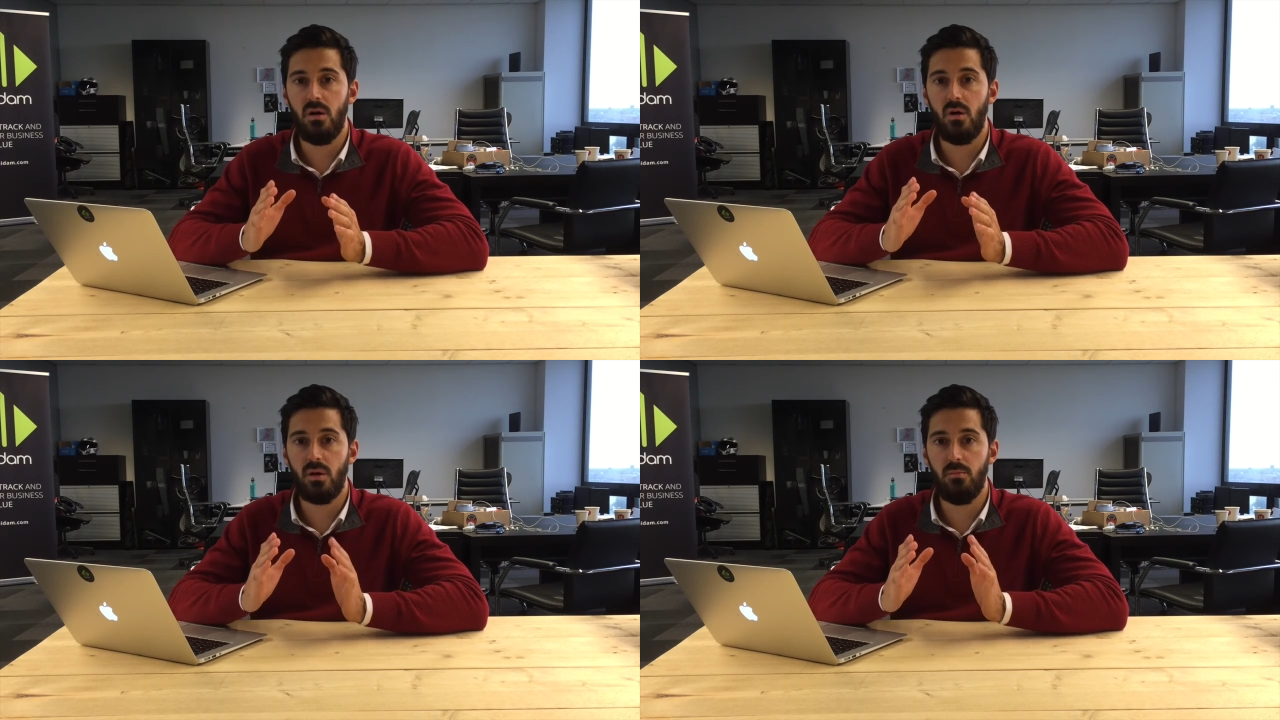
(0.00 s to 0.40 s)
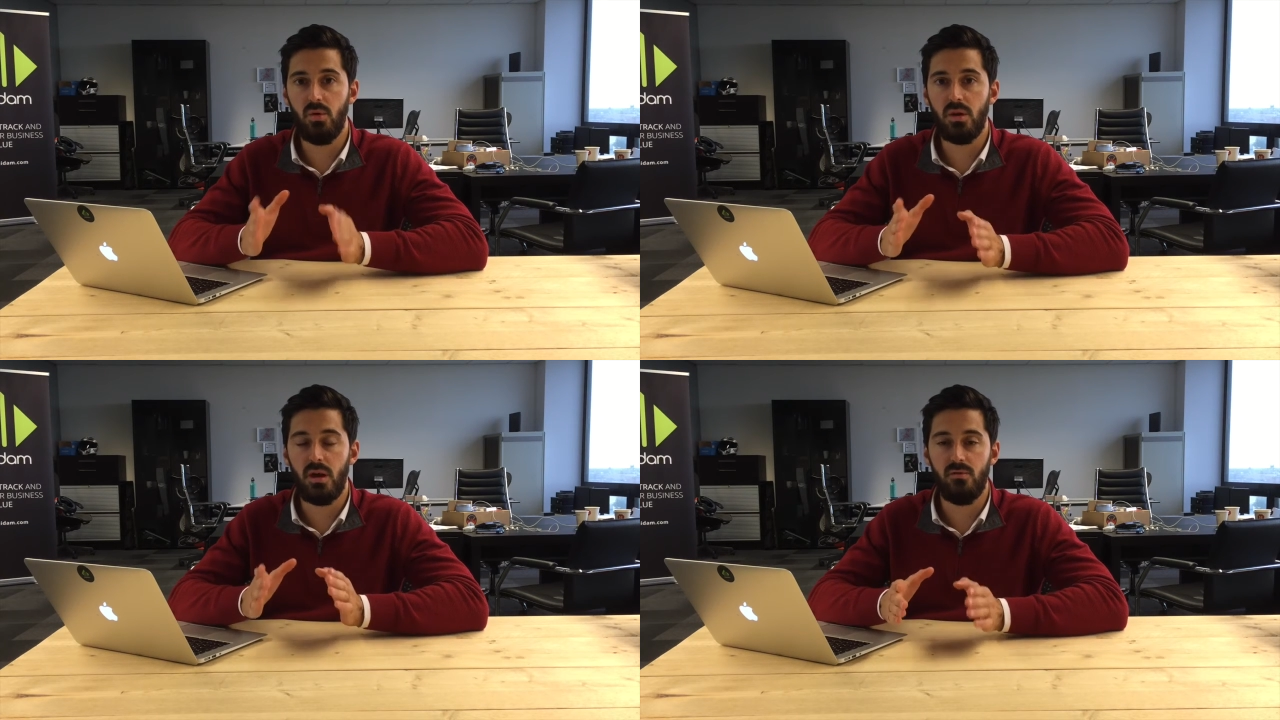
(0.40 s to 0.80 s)
On a
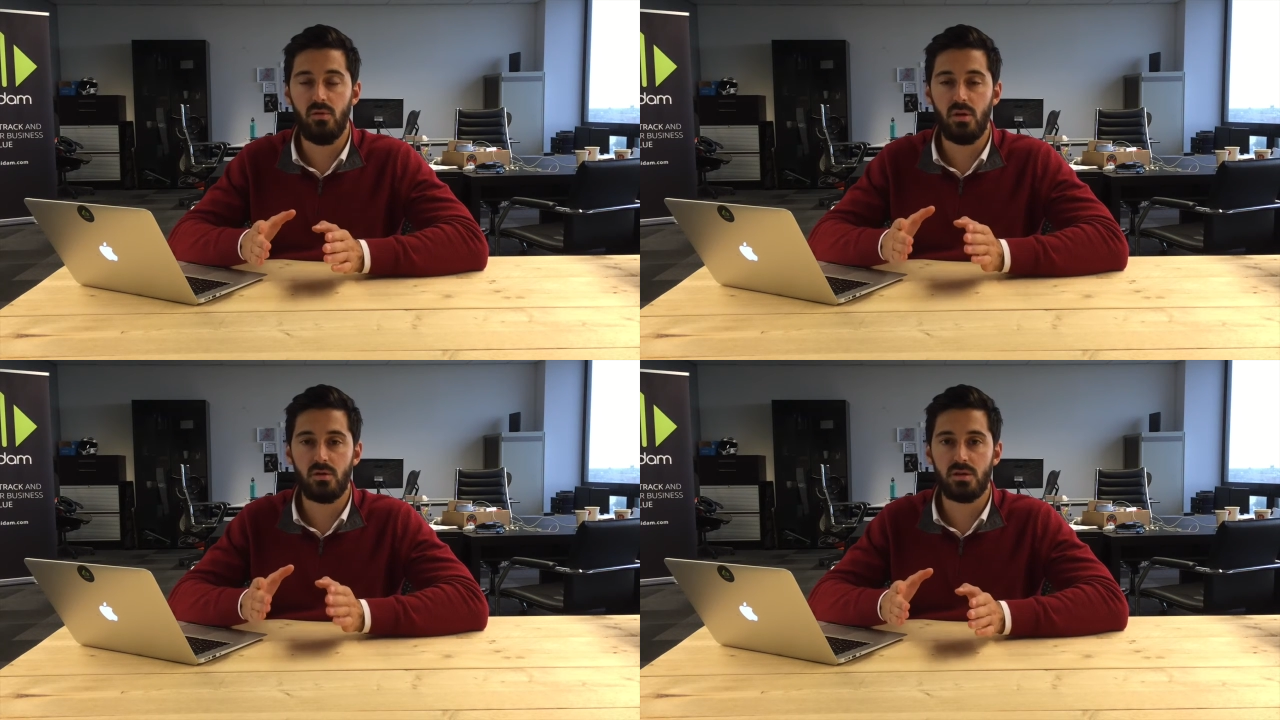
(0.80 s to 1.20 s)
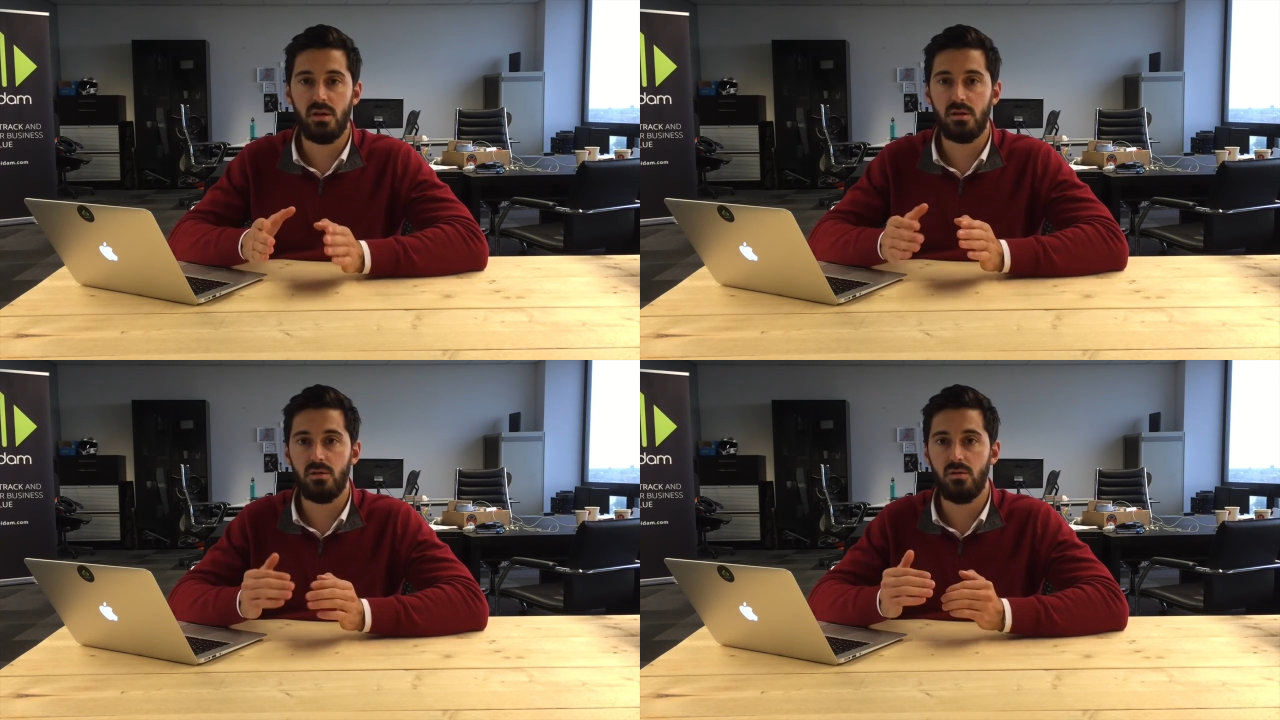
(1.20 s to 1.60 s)
book level, it looks
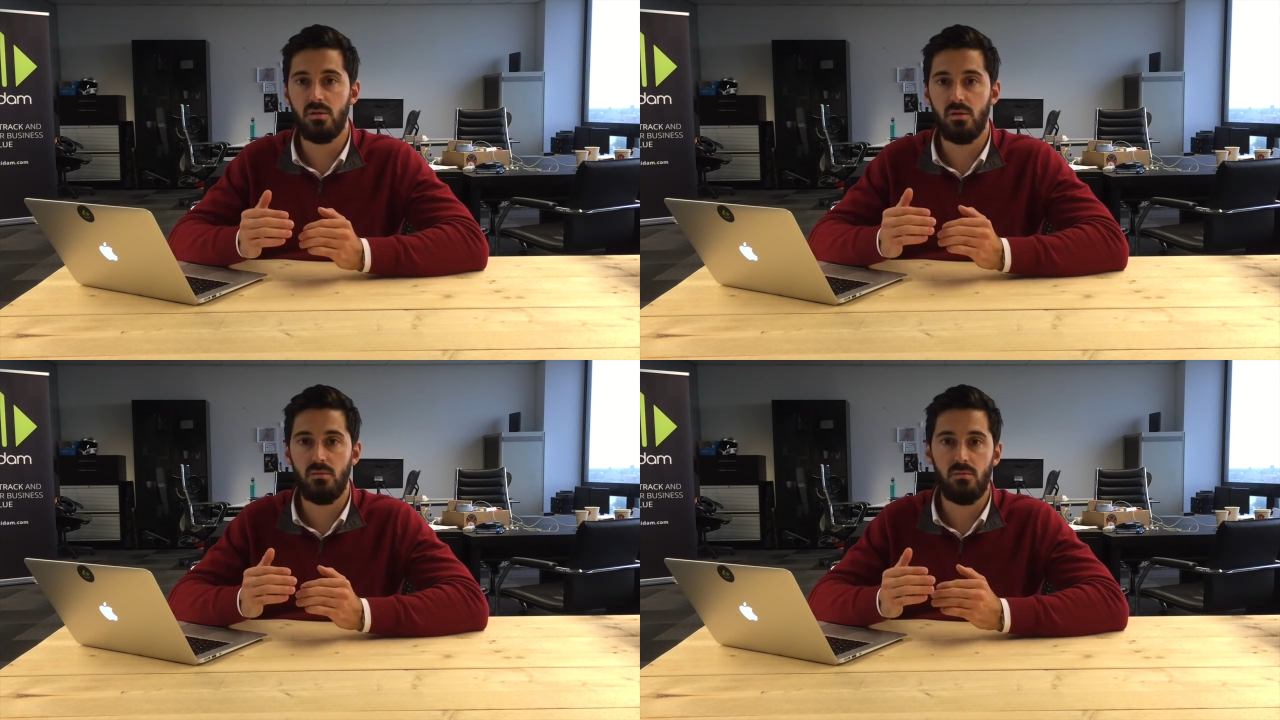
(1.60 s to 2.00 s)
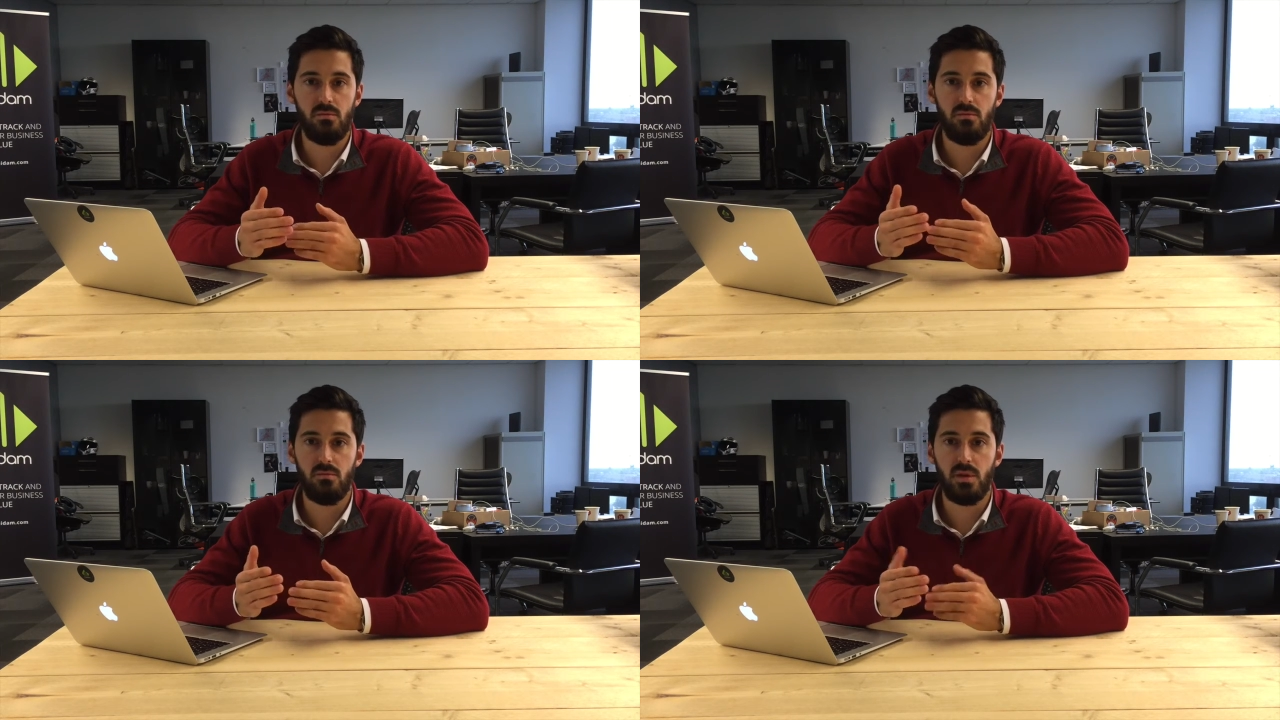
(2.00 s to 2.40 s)
like your
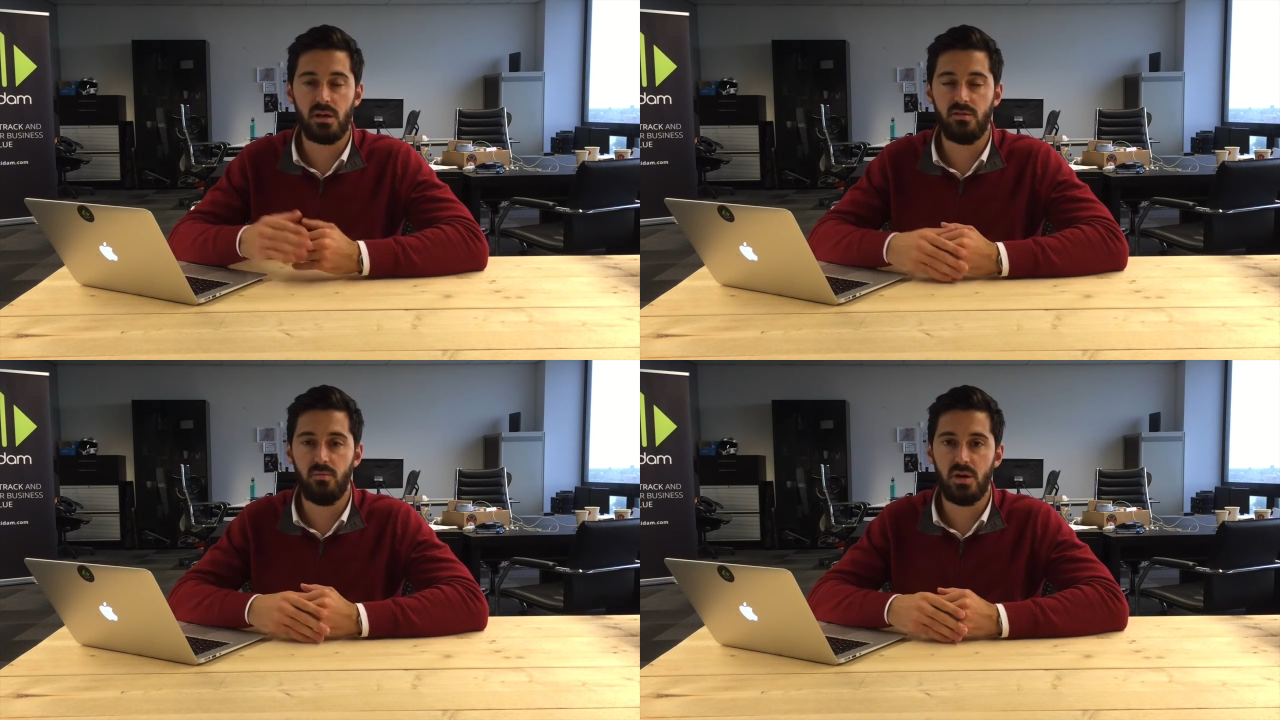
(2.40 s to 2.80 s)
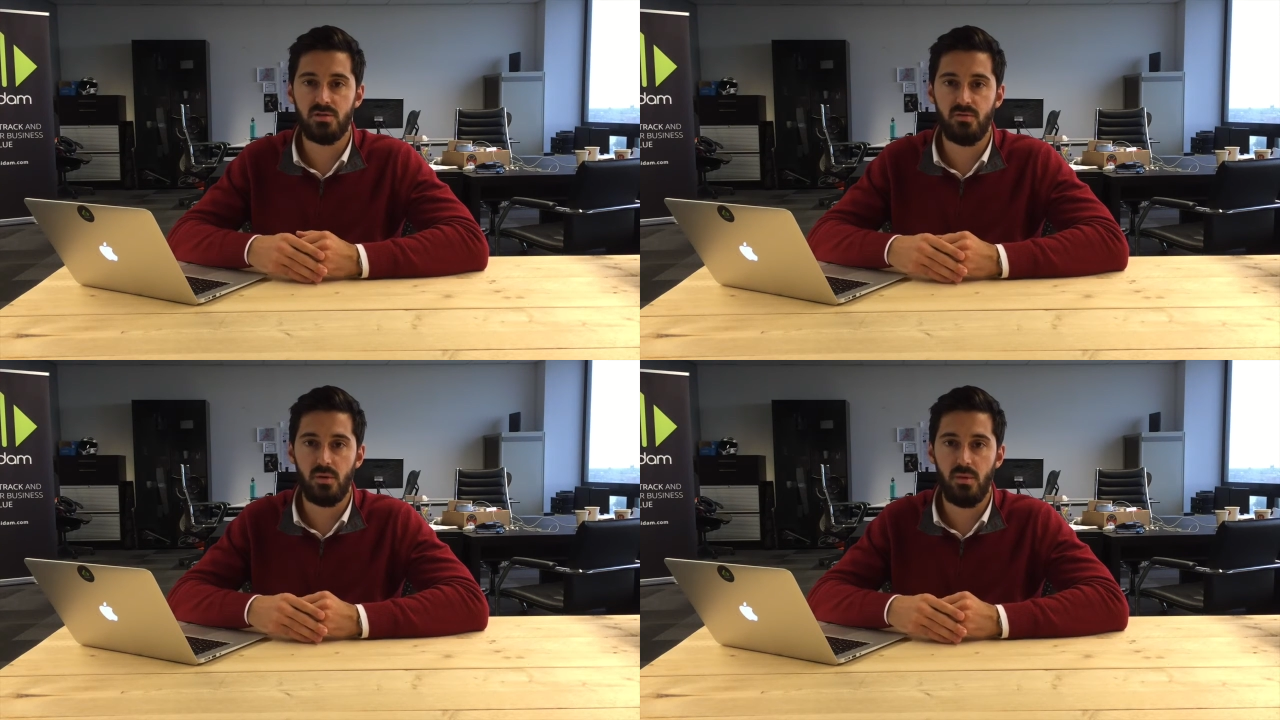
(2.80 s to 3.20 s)
negative
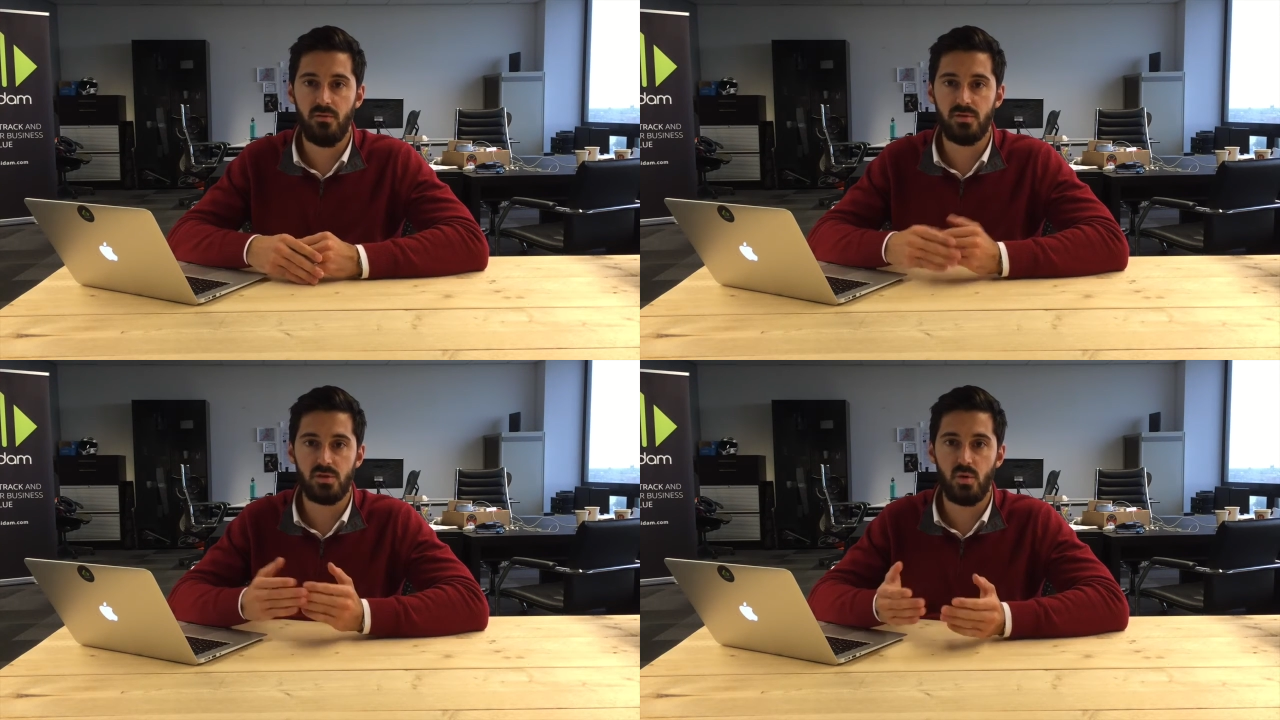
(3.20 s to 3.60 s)
margin for the month is